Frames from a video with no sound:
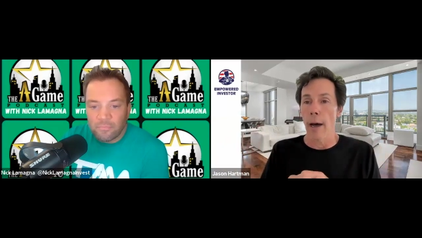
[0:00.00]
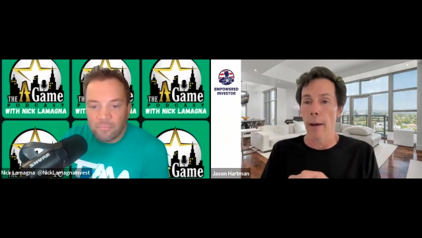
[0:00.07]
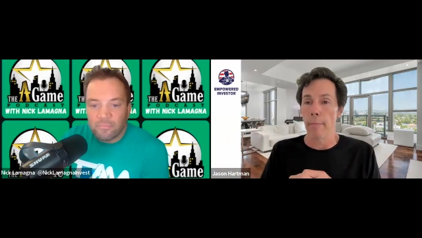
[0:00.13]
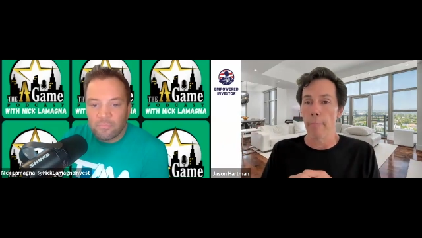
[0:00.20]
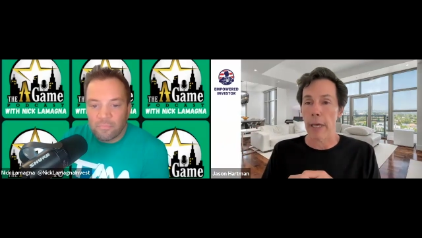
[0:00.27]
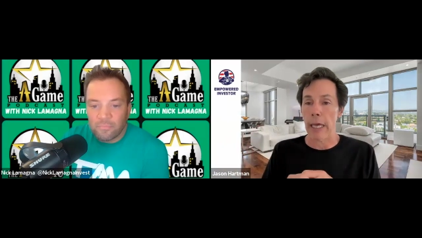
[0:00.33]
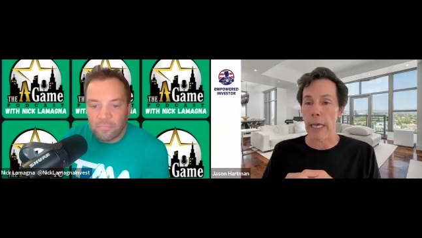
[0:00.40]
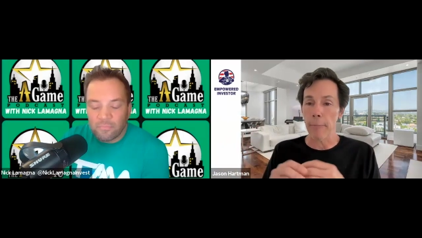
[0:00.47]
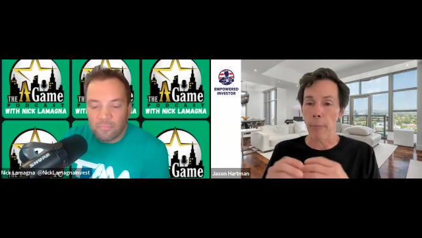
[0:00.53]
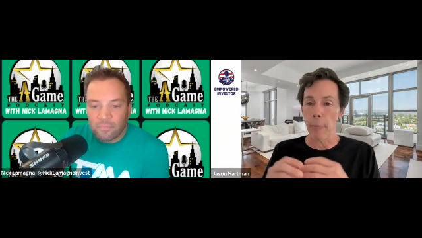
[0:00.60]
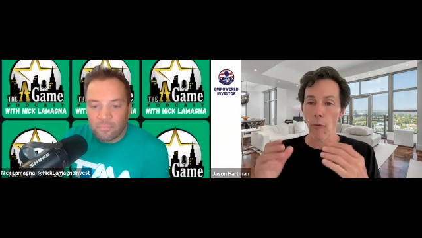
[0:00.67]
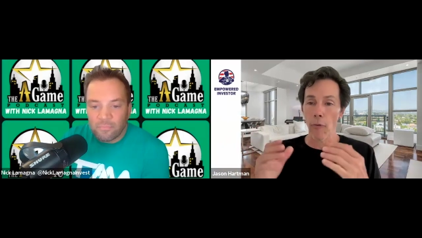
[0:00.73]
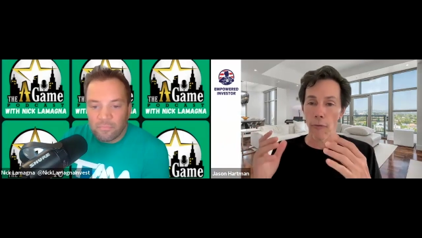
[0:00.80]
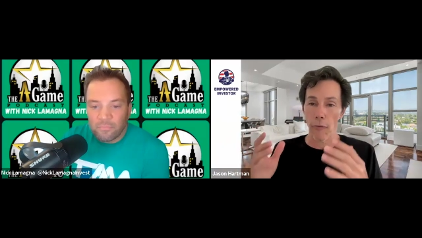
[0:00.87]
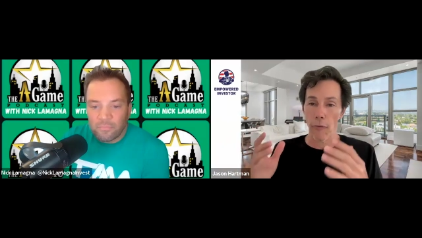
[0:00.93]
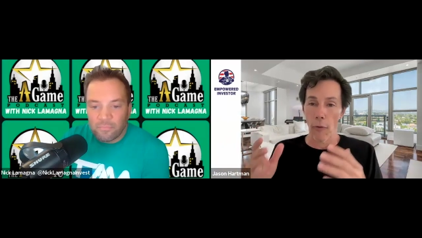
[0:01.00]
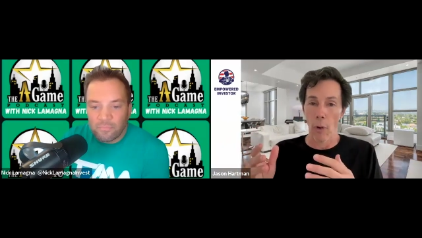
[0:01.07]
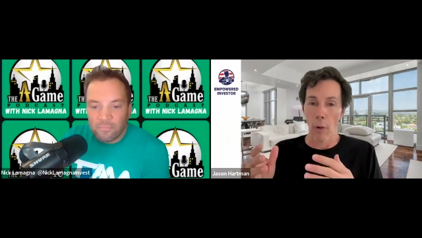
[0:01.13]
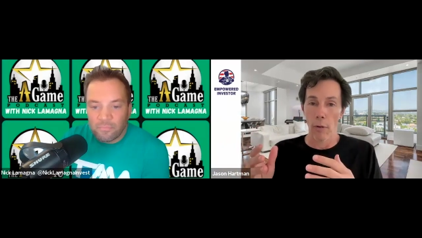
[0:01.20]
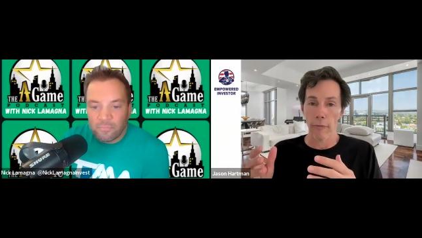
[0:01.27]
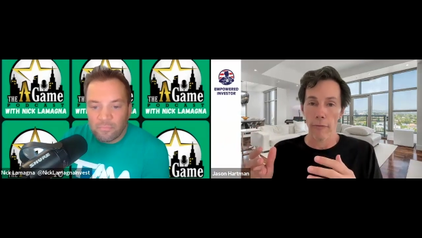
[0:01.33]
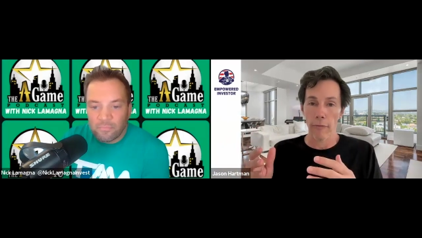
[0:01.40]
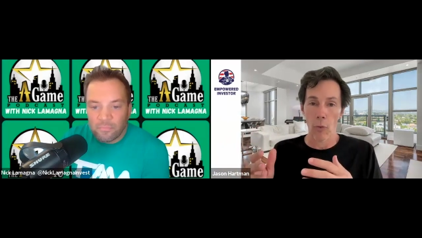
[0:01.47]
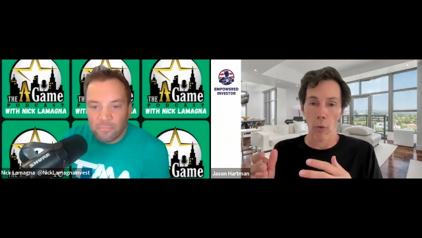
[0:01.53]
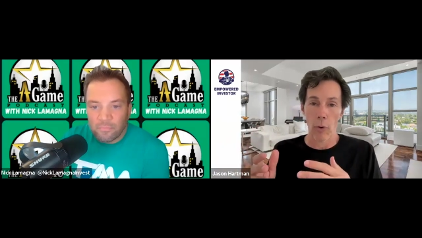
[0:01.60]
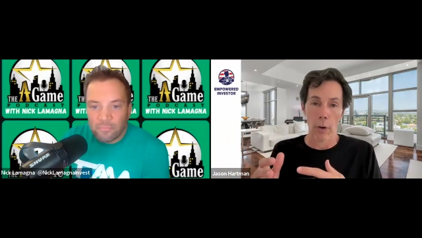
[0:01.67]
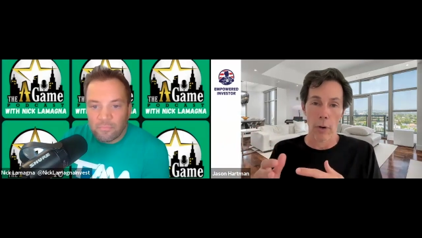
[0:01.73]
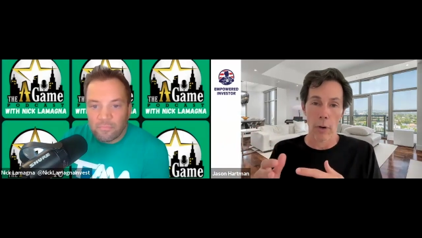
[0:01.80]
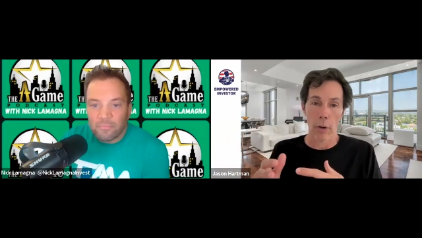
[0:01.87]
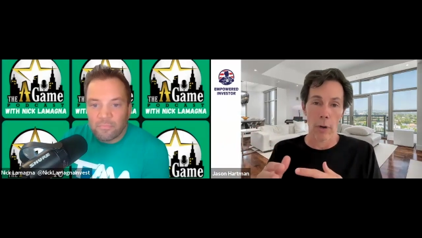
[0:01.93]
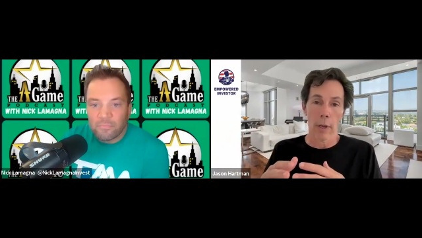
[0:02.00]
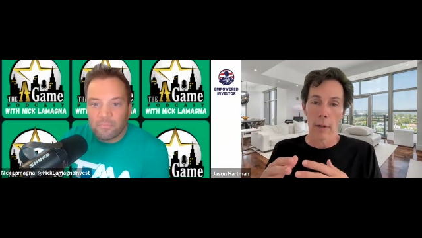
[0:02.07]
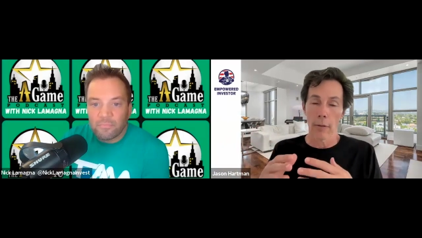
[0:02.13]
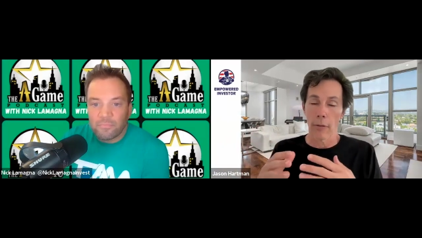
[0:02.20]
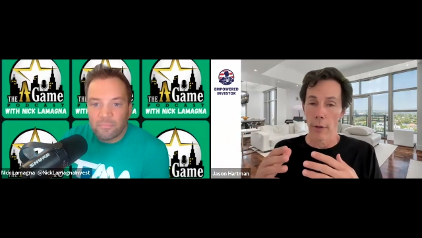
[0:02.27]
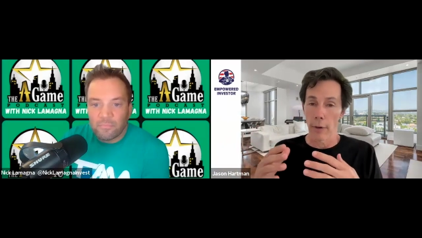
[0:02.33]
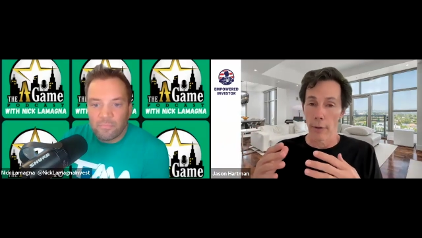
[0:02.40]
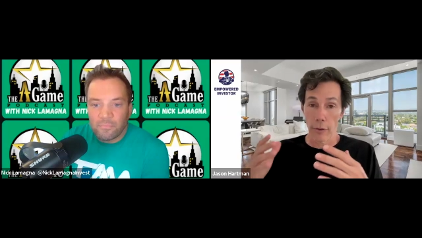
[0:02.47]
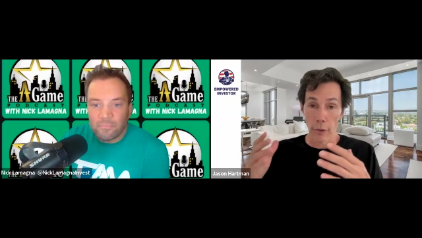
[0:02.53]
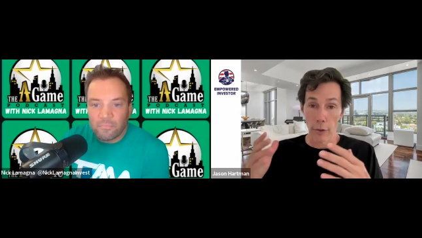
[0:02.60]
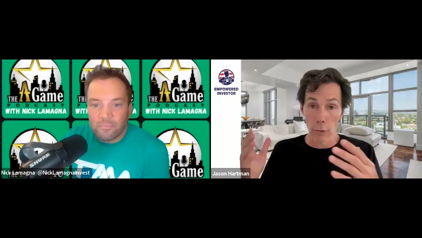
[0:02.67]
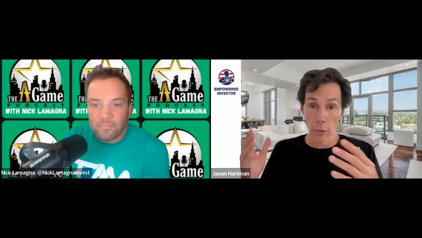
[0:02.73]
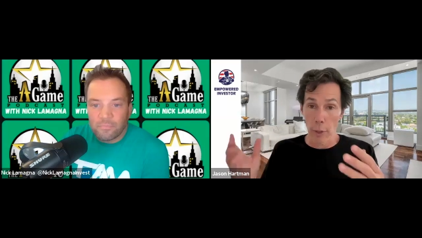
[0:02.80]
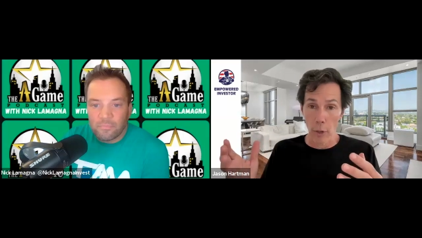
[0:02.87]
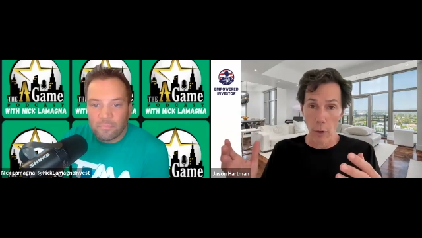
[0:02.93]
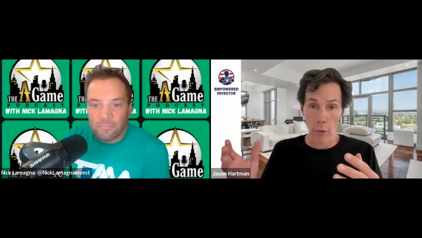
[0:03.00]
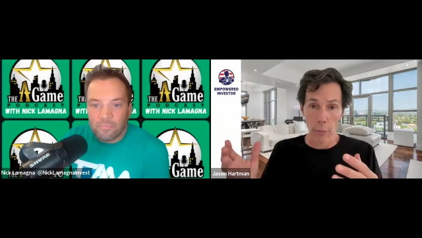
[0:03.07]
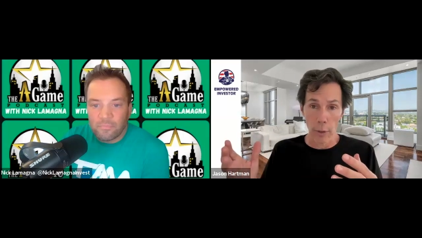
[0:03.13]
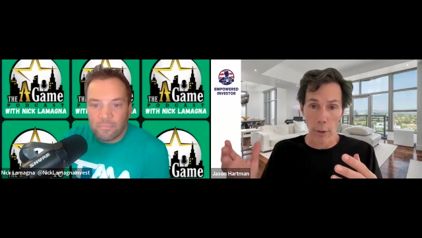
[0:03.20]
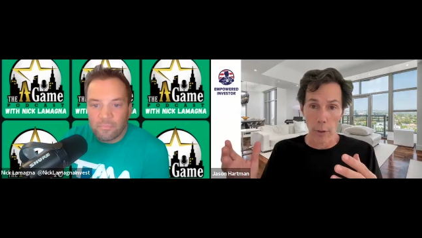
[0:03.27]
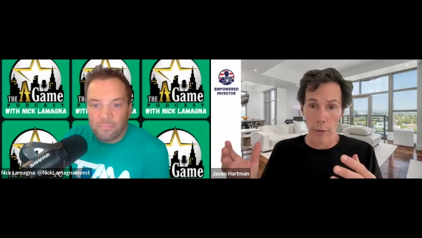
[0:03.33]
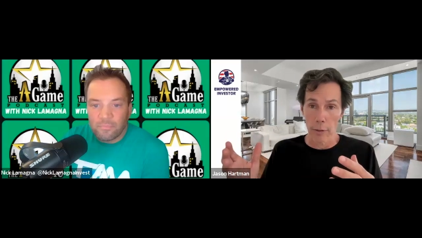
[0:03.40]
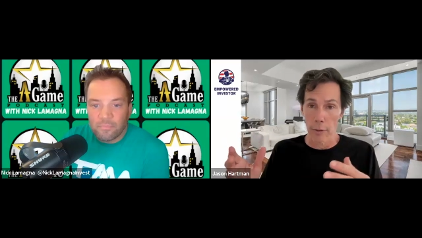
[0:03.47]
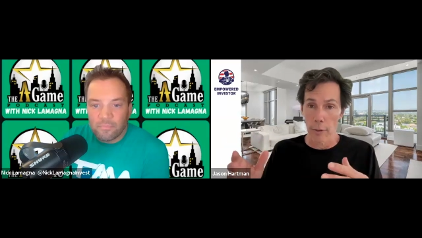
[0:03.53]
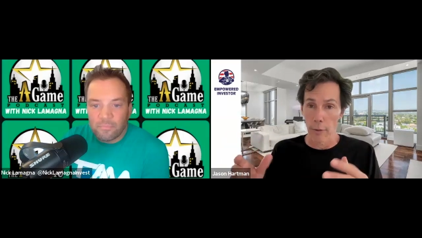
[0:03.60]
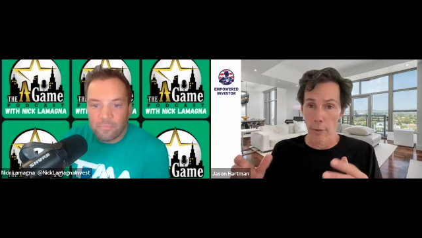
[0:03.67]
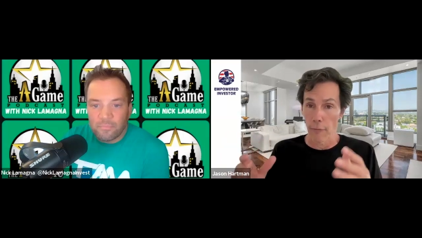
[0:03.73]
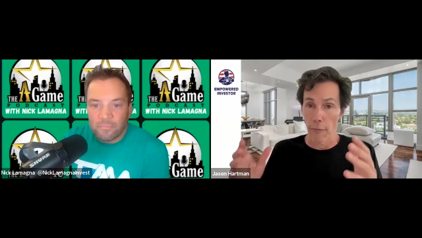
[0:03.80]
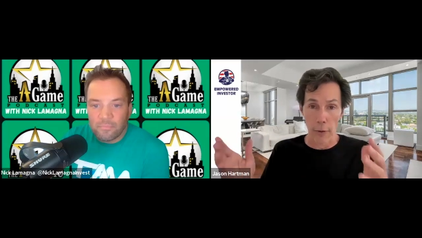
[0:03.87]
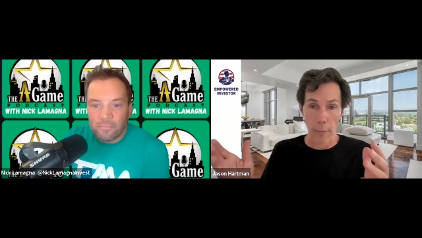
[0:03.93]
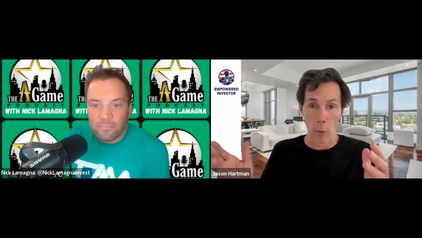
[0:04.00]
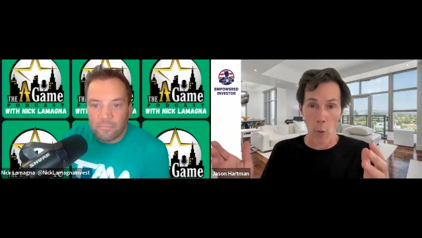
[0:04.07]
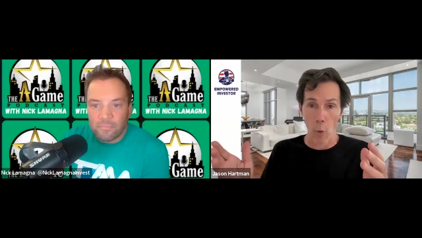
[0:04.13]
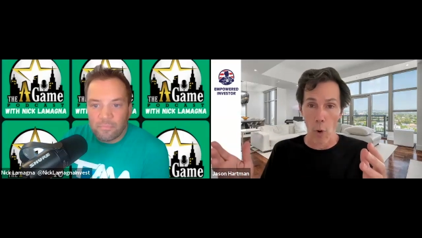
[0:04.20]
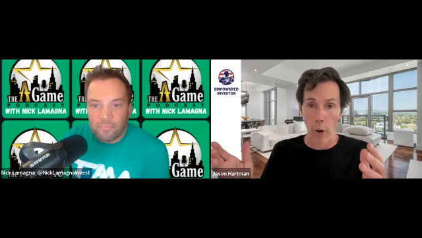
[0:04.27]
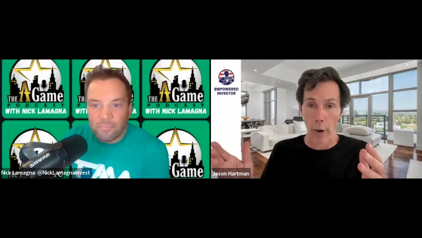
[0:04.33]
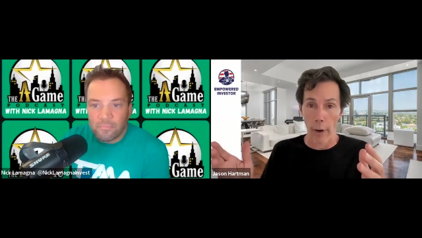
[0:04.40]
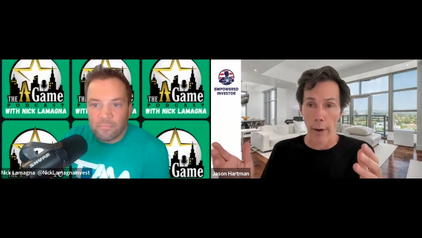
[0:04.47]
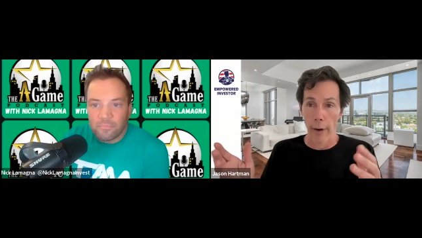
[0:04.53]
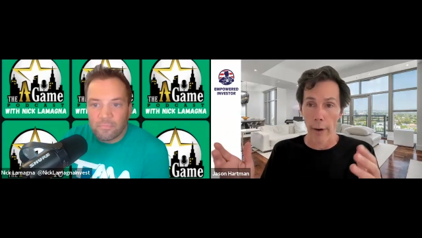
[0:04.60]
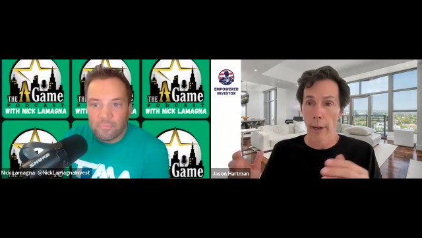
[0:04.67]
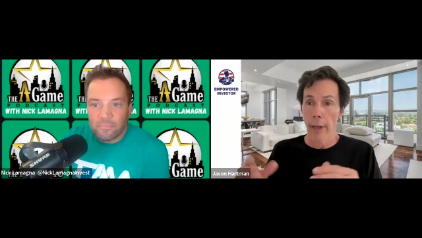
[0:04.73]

Speaker 1: people fall for the doom and gloomers, the fear porn.